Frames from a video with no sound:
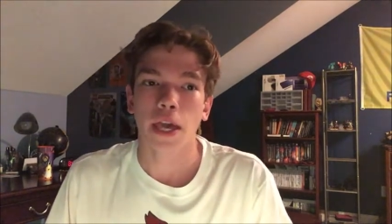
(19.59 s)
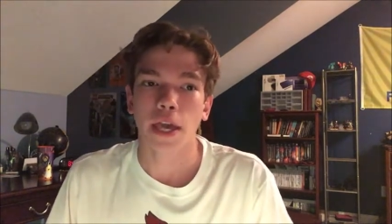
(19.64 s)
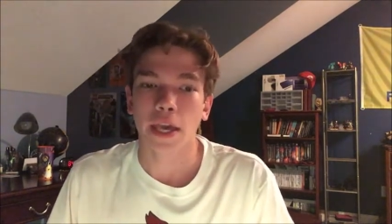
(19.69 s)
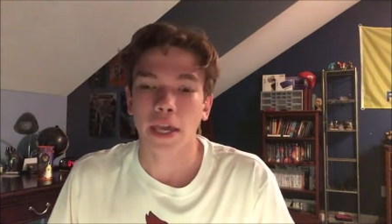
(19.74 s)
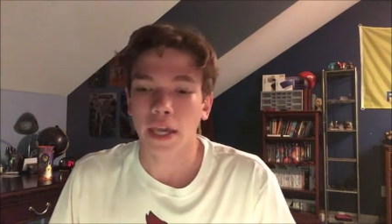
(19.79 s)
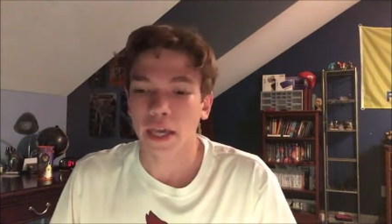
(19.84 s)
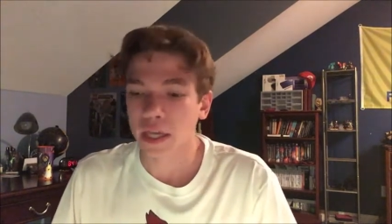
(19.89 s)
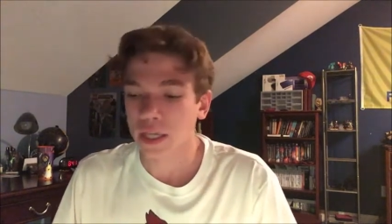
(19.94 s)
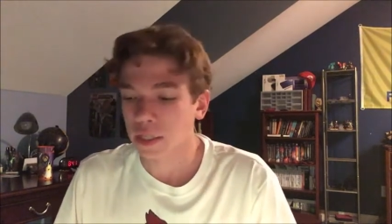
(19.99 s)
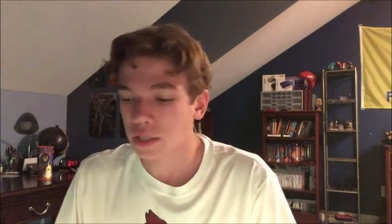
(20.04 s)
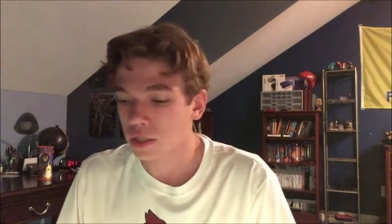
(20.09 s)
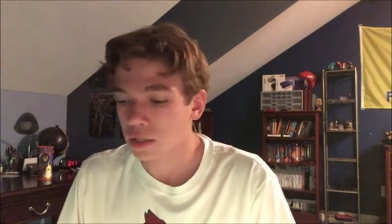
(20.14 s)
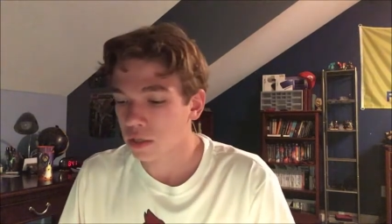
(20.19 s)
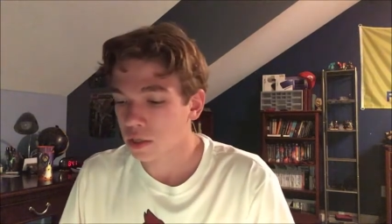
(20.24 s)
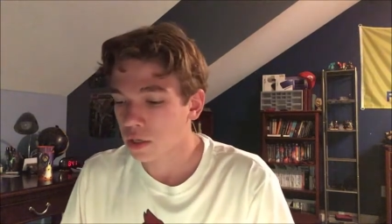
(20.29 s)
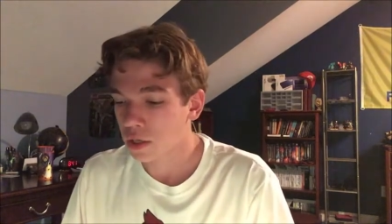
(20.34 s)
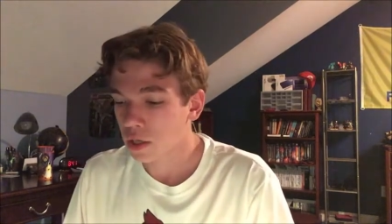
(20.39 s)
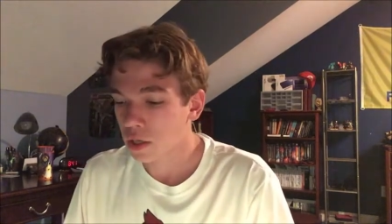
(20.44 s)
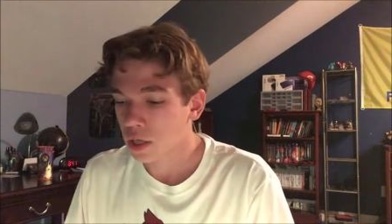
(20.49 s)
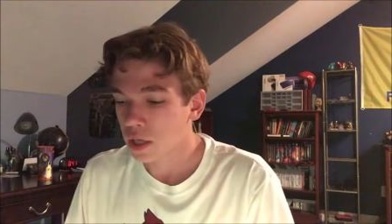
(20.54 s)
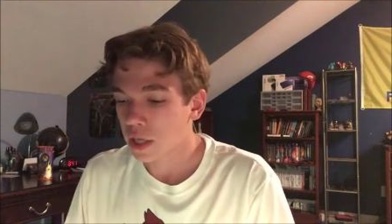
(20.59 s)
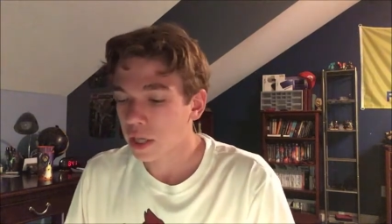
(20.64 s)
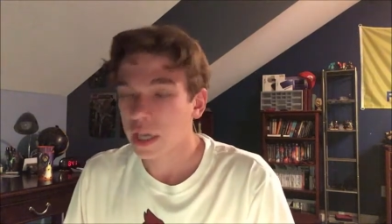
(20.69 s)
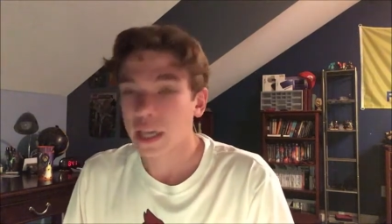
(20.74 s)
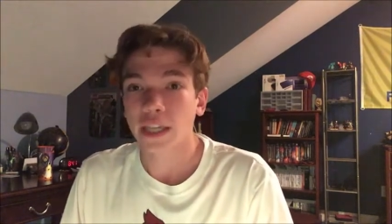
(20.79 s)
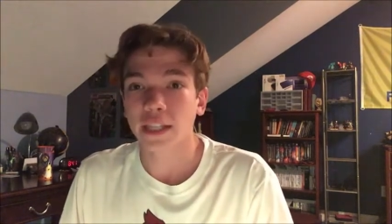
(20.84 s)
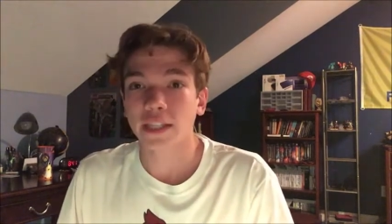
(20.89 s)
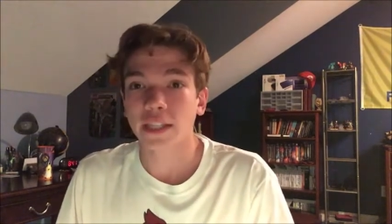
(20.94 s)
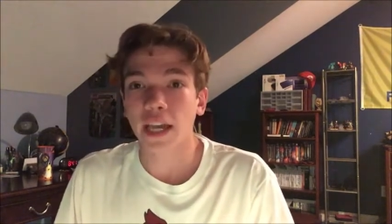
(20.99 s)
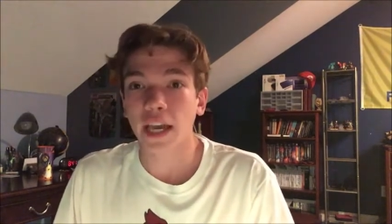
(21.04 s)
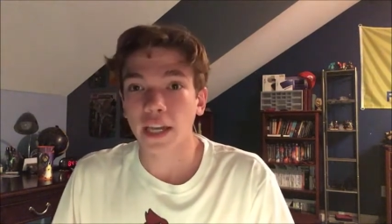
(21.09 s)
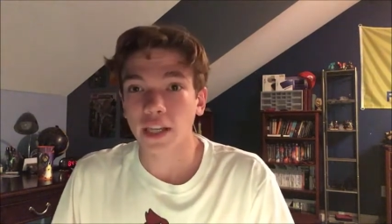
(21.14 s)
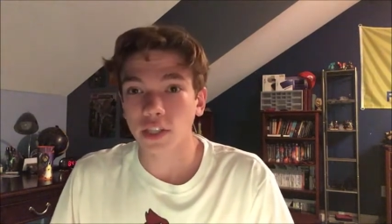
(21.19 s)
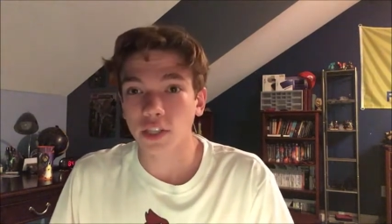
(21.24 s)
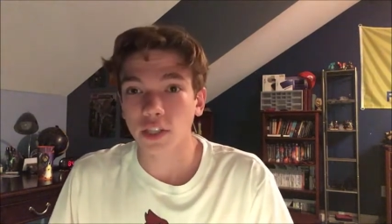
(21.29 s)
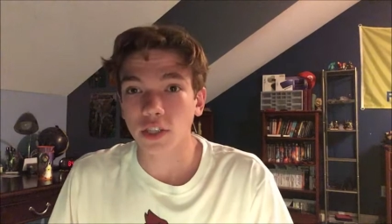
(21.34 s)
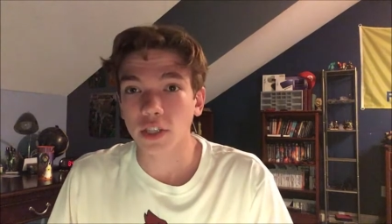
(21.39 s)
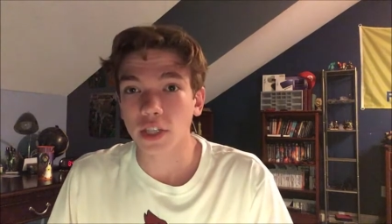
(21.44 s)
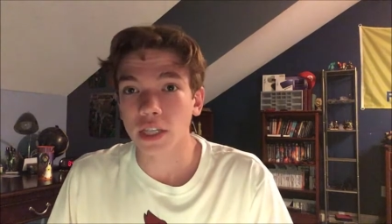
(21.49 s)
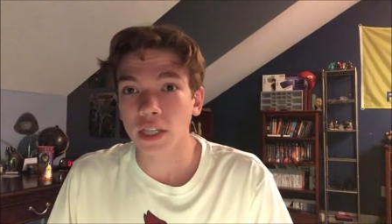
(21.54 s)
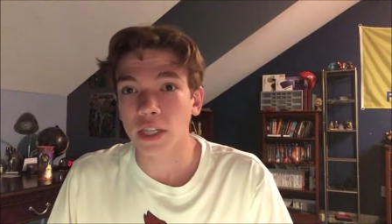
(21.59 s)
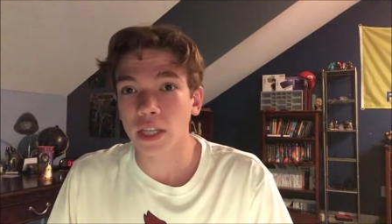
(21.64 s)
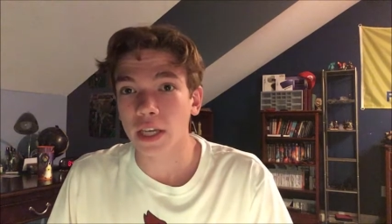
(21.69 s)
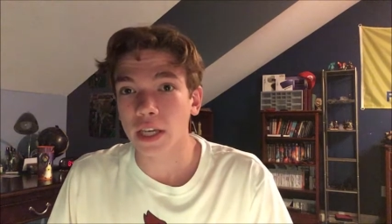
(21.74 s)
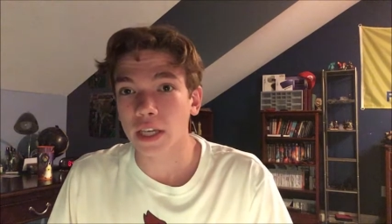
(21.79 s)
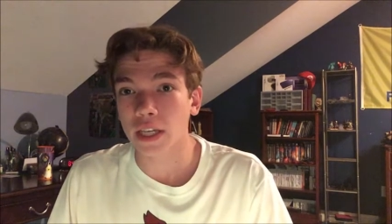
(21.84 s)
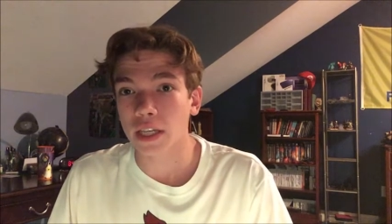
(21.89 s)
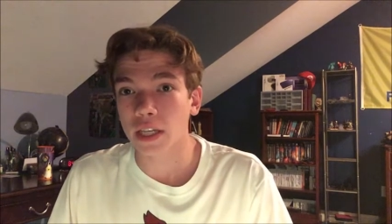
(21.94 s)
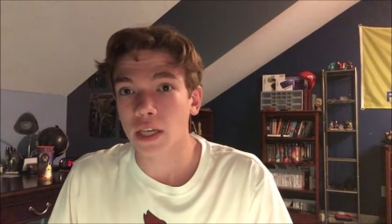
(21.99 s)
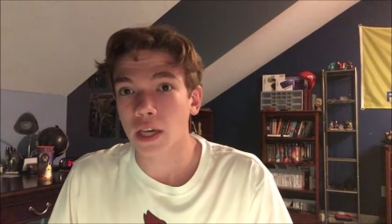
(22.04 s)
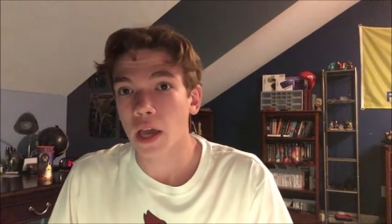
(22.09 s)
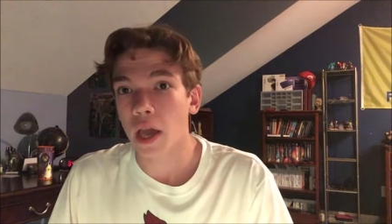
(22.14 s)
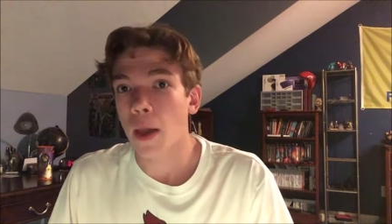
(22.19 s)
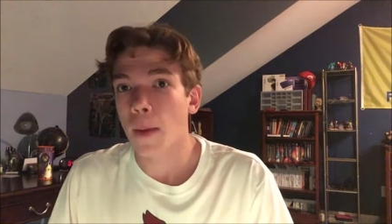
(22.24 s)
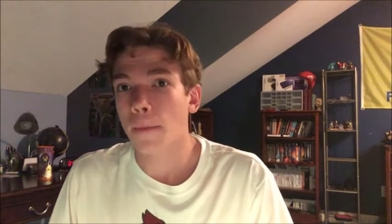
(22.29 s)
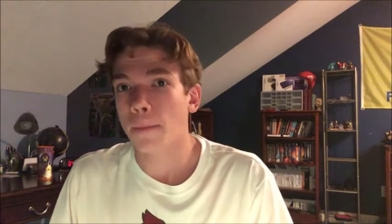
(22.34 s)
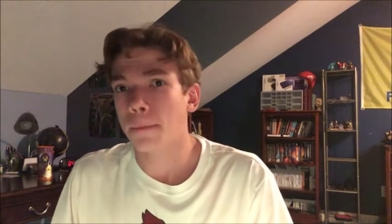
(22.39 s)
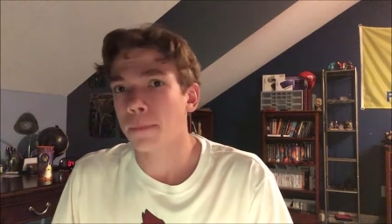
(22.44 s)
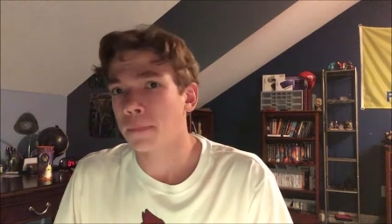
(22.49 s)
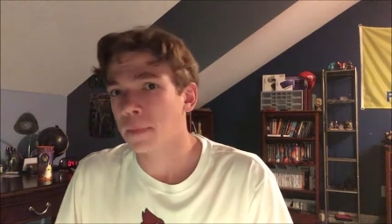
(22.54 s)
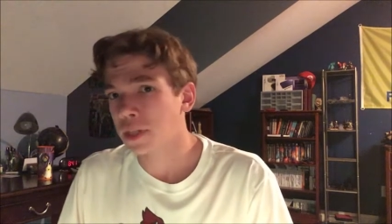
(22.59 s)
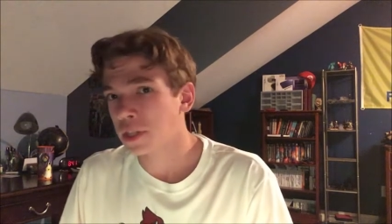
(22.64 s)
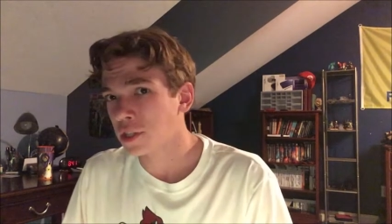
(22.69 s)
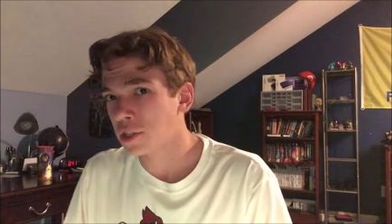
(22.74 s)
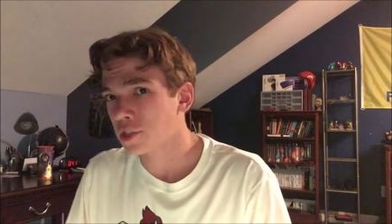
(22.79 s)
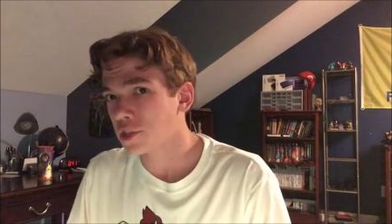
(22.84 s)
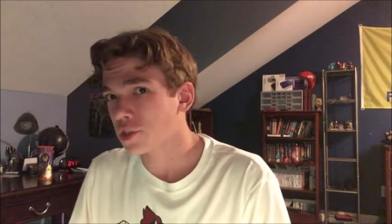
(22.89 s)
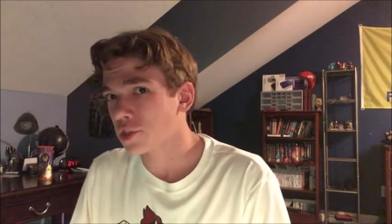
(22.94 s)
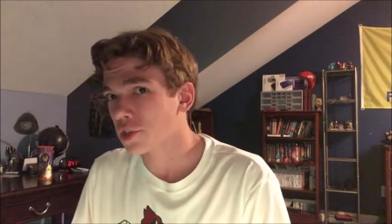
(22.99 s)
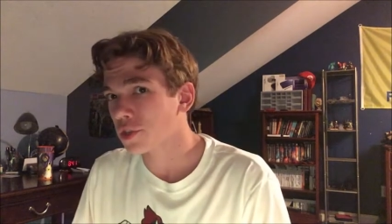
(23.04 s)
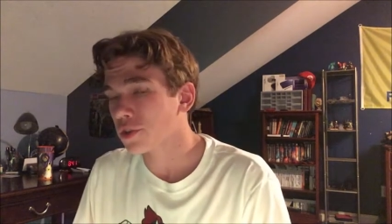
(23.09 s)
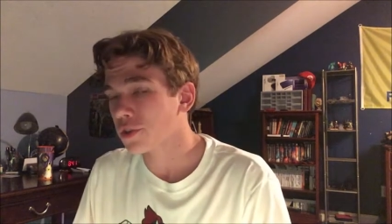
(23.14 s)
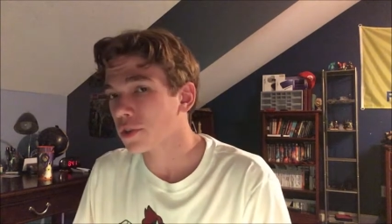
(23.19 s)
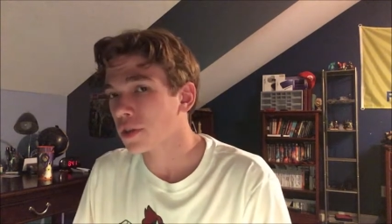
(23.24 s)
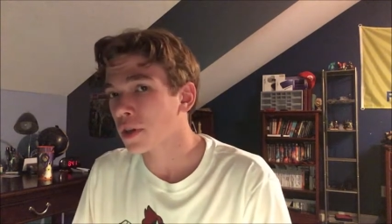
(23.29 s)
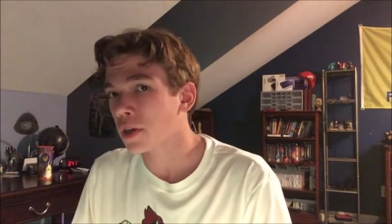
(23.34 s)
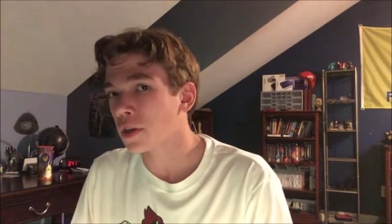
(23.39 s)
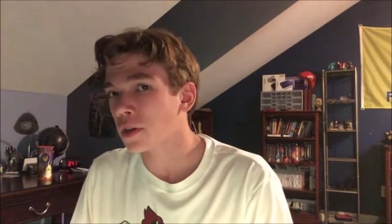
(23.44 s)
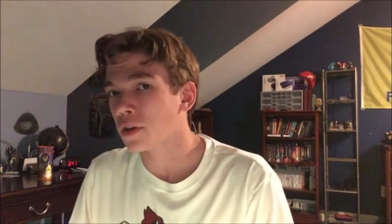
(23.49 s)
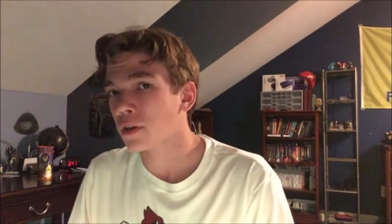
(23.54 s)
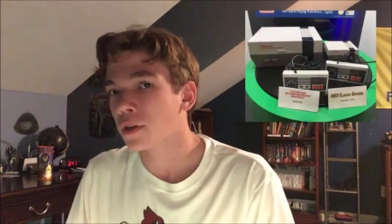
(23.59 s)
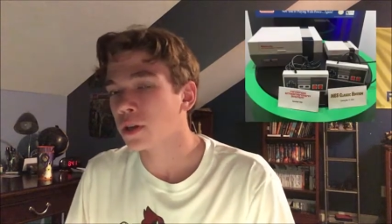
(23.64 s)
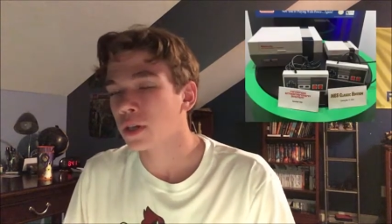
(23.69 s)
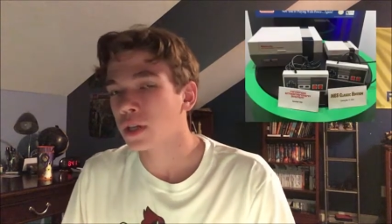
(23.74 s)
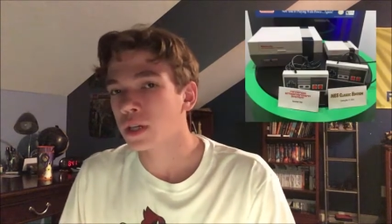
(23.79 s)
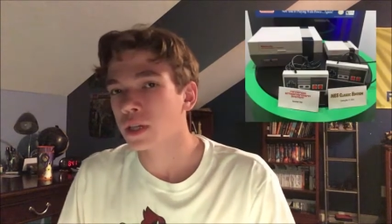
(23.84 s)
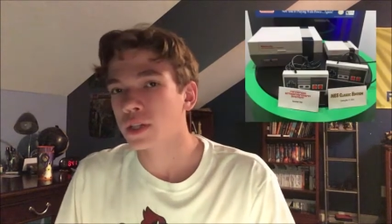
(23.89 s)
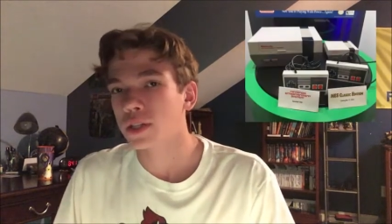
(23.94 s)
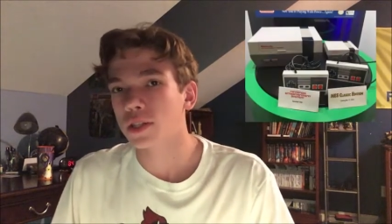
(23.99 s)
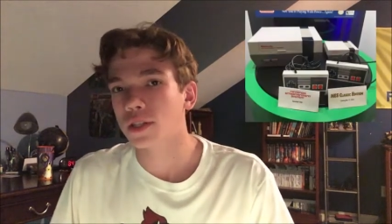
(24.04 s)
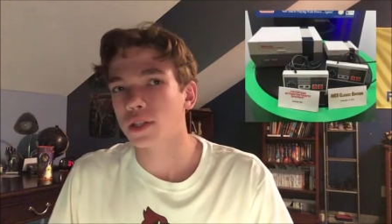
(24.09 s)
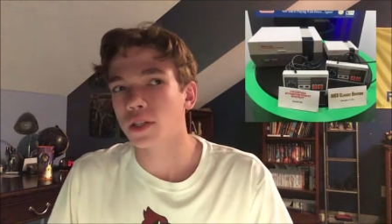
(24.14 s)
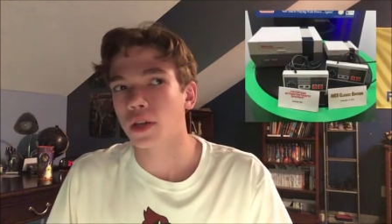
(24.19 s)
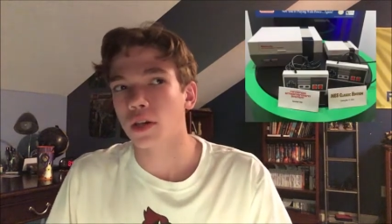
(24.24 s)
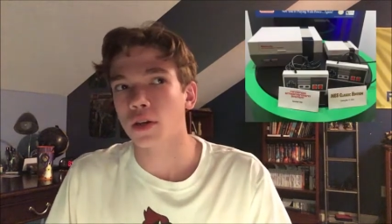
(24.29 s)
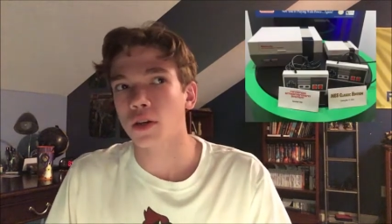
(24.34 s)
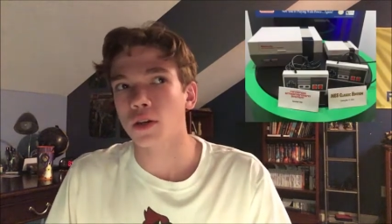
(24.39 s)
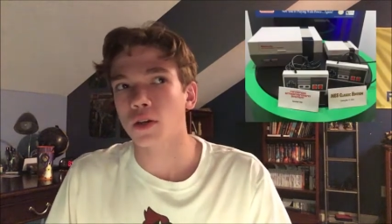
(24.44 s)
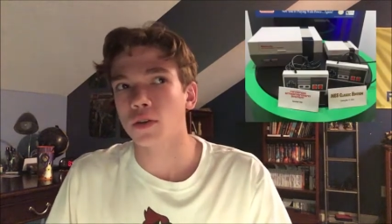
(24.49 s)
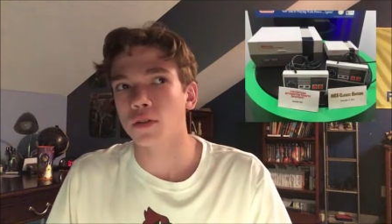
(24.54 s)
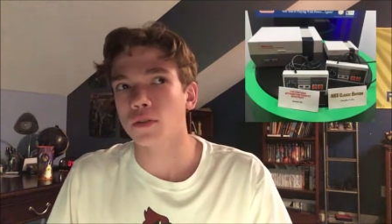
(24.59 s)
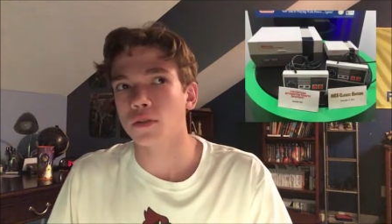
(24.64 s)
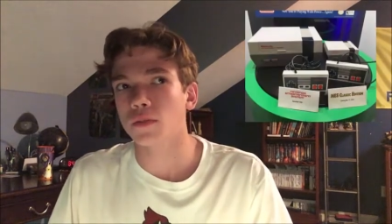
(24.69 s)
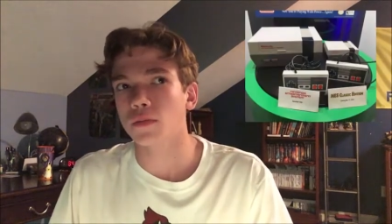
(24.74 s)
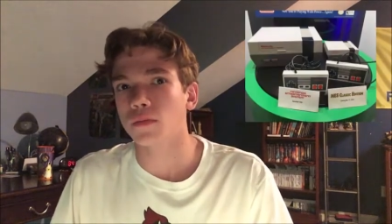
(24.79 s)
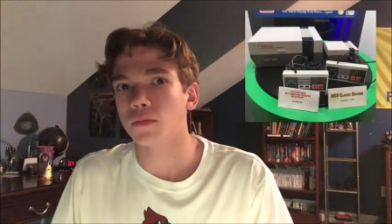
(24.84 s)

and it's actually like miniature though, so